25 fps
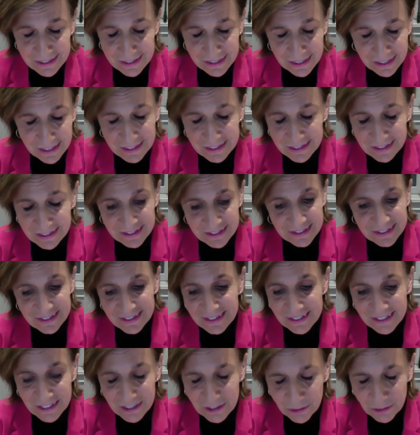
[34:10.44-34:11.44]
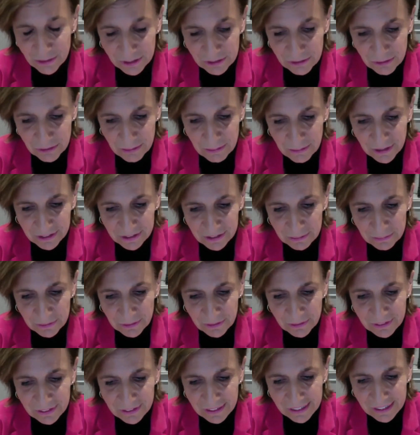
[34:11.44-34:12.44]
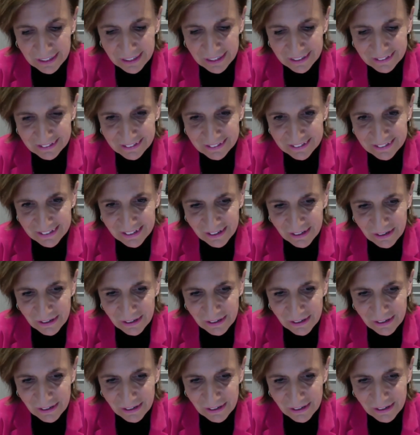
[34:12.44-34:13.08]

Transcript: It's quite remarkable, and